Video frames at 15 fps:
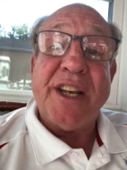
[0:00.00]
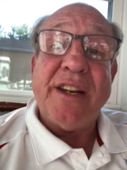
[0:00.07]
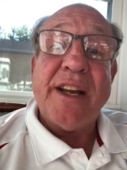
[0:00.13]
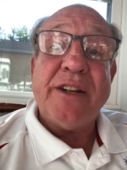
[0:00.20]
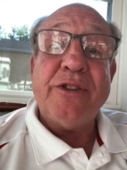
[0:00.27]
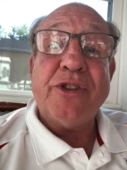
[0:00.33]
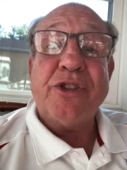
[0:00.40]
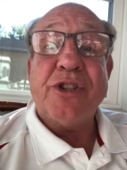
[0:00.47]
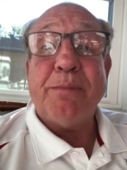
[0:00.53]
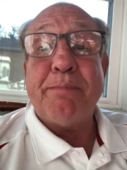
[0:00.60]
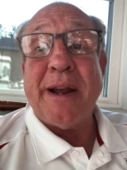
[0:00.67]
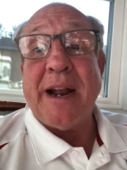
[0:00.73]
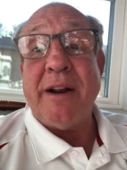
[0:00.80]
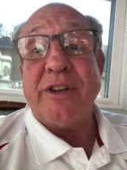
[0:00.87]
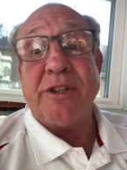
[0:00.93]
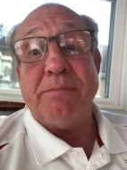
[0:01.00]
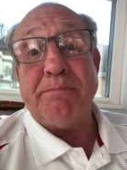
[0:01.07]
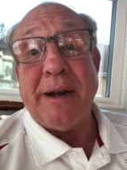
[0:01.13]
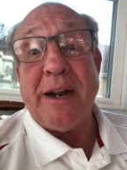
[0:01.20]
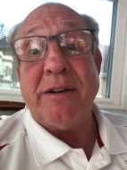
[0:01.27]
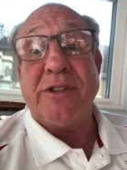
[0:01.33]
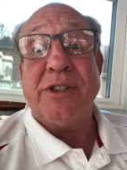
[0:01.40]
teenagers to parents
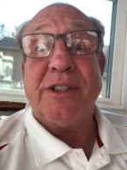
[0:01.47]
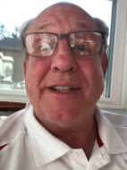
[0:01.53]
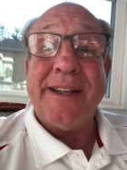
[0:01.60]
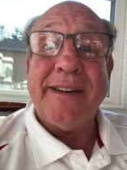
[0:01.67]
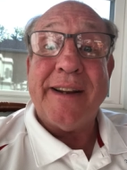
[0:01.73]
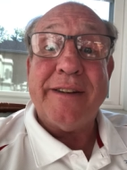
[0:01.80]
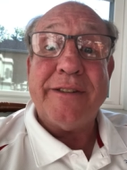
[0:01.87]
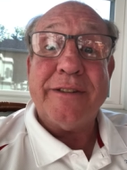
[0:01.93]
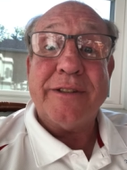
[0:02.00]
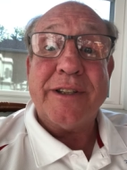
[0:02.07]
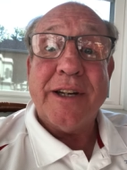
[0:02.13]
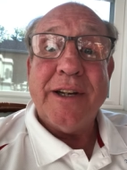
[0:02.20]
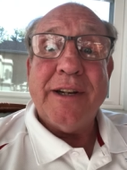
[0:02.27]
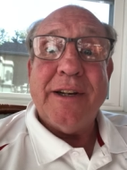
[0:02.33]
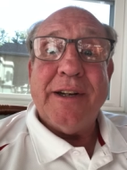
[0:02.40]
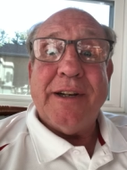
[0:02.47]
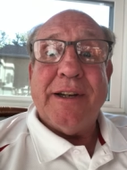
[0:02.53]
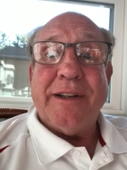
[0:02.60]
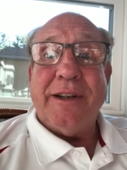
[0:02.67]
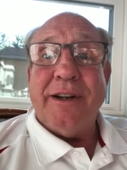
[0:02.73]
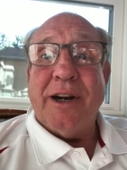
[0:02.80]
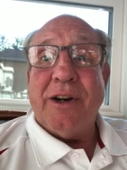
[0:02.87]
and parents to teenagers.
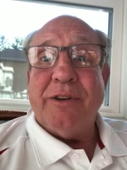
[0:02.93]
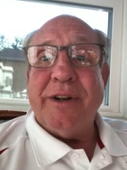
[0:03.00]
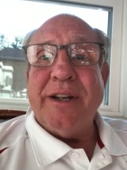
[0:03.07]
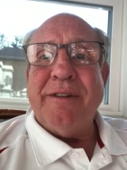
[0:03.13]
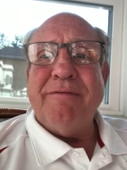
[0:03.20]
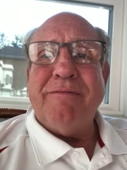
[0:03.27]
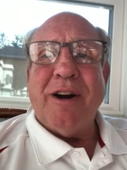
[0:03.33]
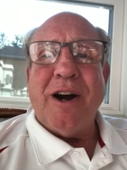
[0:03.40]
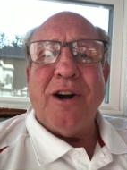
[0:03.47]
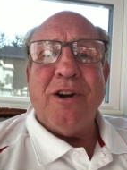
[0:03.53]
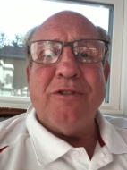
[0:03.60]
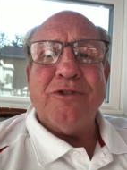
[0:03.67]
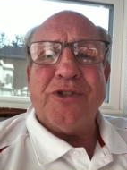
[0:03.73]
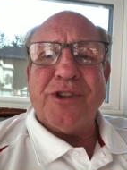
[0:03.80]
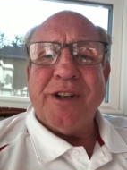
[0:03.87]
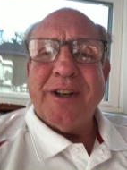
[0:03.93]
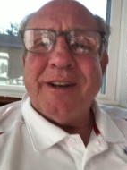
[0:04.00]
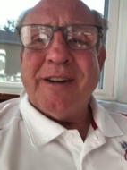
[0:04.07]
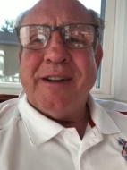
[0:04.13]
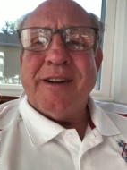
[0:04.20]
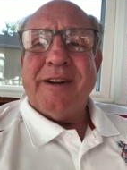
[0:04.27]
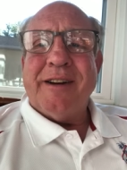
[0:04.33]
You know, it involves
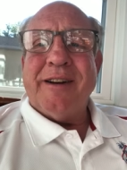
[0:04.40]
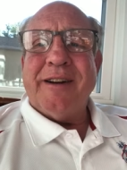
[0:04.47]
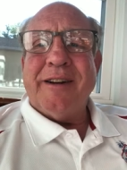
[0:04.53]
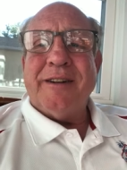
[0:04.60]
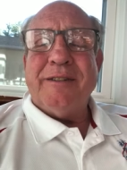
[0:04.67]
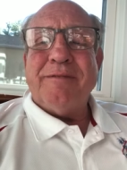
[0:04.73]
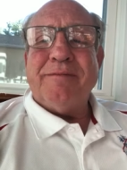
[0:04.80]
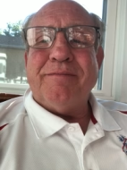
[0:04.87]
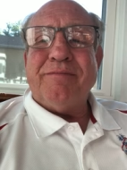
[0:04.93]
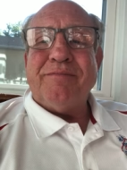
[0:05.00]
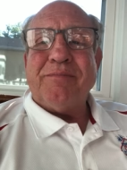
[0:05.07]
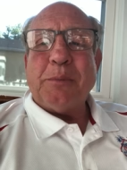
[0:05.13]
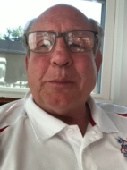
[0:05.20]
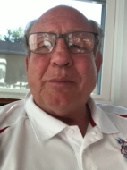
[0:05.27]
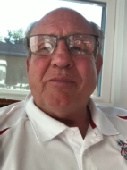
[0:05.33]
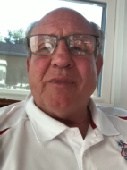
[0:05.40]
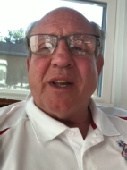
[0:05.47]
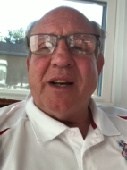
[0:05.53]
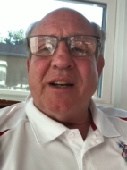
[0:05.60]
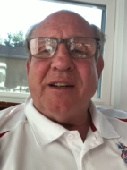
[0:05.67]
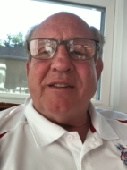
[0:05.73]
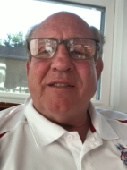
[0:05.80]
um,
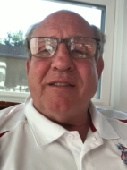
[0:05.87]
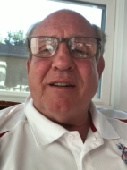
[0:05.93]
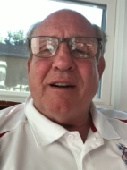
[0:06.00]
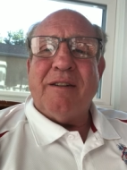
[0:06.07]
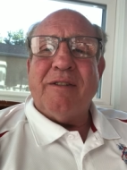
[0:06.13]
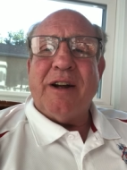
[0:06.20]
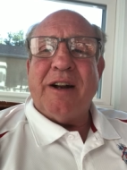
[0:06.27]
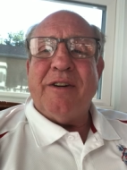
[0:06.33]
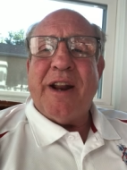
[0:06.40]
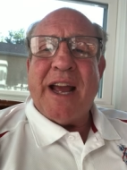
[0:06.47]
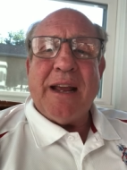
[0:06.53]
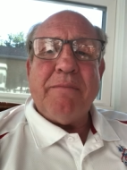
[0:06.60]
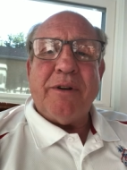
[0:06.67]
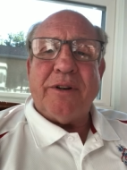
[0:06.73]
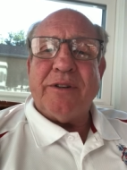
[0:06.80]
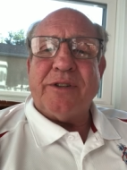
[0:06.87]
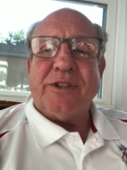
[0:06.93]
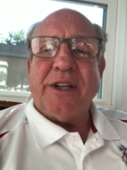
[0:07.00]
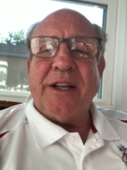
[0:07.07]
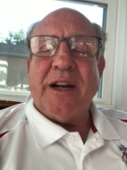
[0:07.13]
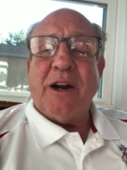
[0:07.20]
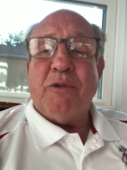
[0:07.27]
uh, our neighbors
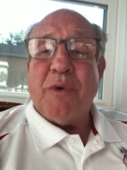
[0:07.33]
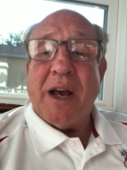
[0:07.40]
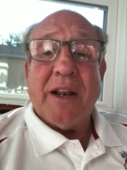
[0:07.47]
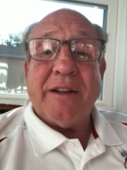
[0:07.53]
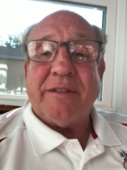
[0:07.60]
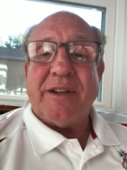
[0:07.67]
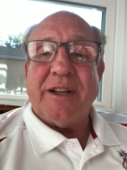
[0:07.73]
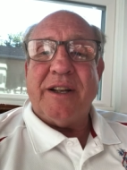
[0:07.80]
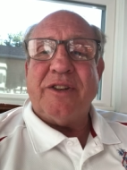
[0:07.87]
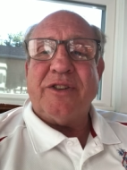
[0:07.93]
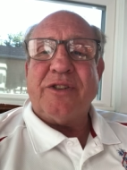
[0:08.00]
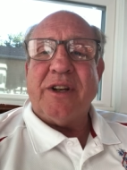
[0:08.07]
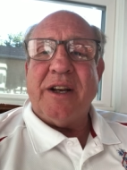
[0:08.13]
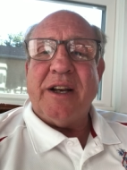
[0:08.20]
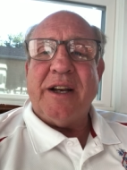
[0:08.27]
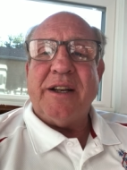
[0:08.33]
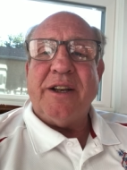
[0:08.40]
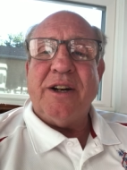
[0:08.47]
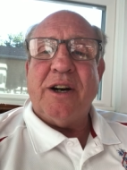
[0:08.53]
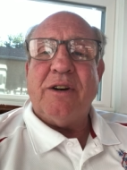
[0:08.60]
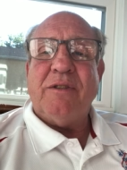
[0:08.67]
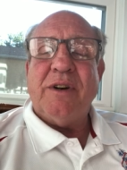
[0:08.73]
and our relatives. Uh,
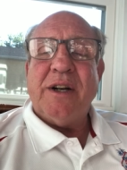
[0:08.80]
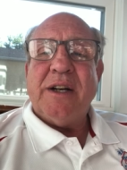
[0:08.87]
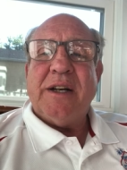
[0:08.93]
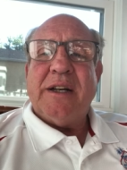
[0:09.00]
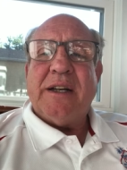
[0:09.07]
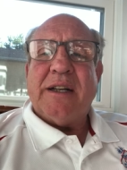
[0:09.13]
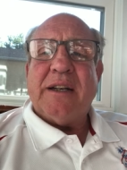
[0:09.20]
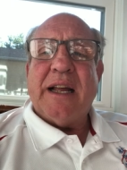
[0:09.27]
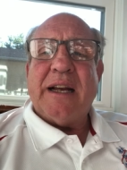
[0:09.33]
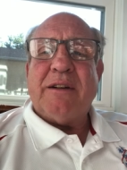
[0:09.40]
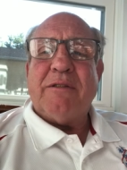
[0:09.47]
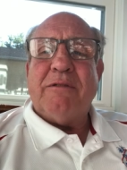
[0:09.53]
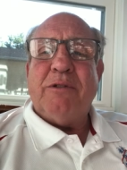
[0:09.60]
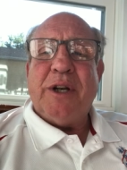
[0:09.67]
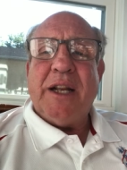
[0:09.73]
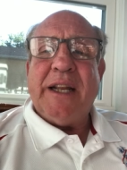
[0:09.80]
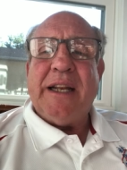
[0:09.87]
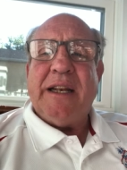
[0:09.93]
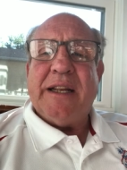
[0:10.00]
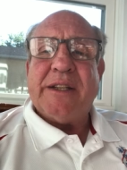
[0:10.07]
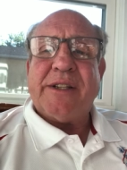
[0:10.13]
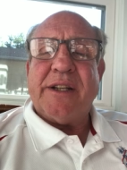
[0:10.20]
you know, like really
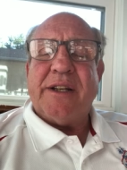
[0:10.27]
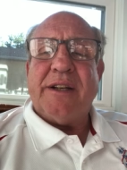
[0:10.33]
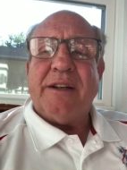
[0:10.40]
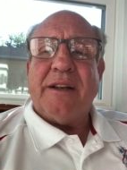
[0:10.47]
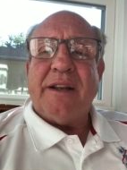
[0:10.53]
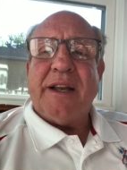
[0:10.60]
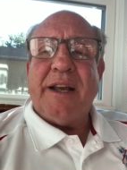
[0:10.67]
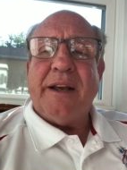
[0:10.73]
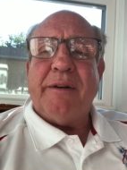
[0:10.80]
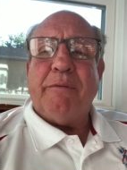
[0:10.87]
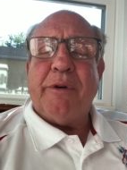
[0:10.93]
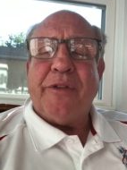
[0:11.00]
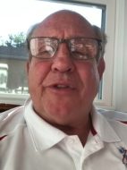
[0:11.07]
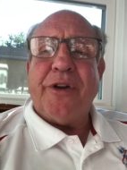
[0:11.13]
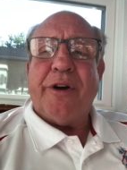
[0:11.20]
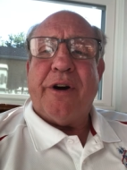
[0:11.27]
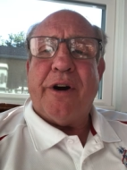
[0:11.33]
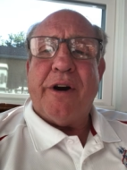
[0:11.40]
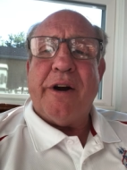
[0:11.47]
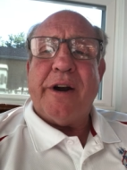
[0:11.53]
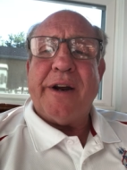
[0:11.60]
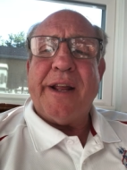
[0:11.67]
listen and with your
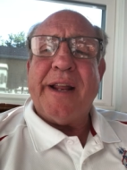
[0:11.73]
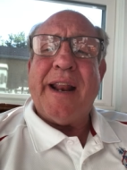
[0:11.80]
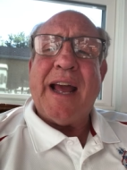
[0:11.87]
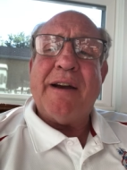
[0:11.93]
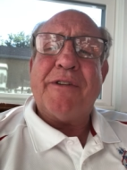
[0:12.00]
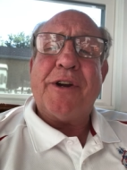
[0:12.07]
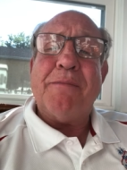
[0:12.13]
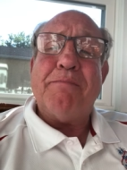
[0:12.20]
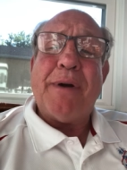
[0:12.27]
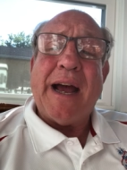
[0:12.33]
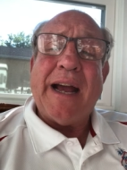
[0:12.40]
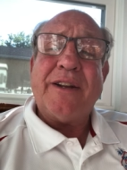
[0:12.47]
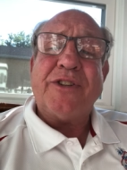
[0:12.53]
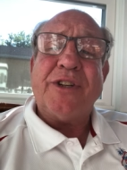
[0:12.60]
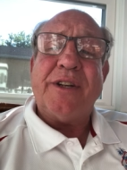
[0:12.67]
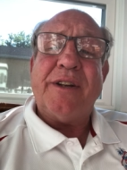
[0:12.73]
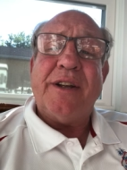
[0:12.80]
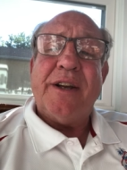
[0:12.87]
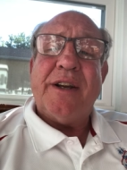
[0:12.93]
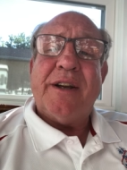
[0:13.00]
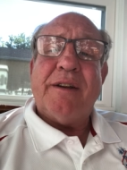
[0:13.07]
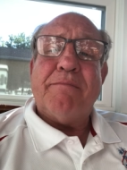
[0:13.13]
heart and have compassion.
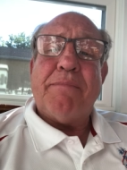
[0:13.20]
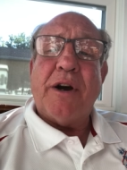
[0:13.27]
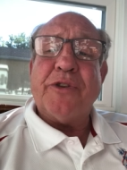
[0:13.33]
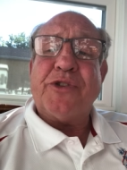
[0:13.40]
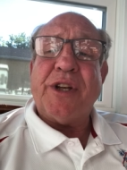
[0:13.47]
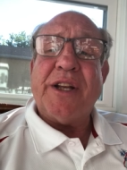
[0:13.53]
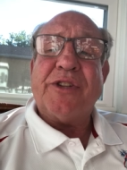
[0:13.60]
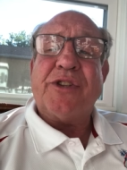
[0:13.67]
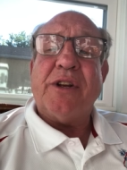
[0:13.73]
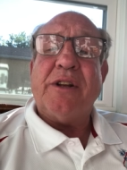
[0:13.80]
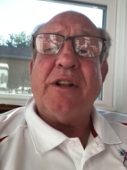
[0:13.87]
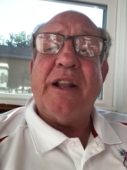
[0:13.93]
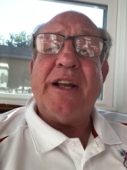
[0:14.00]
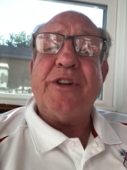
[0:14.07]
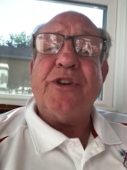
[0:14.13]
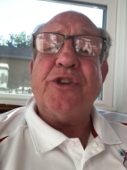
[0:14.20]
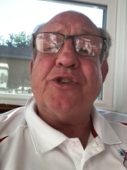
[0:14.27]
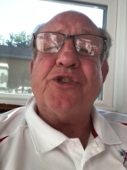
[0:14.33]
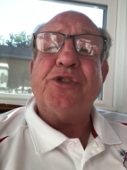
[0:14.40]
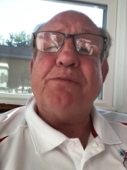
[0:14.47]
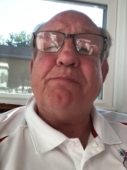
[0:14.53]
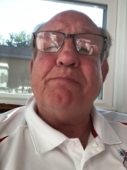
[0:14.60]
Paul says, "Let your
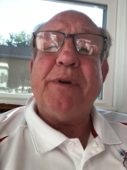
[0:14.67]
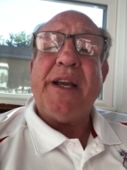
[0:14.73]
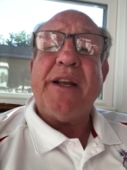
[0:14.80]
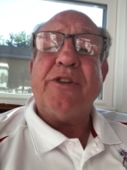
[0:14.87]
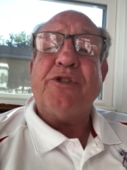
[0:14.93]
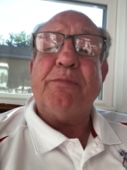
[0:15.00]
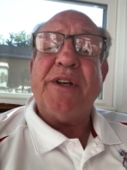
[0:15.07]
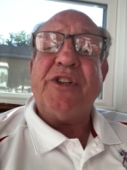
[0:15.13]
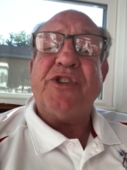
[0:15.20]
speech be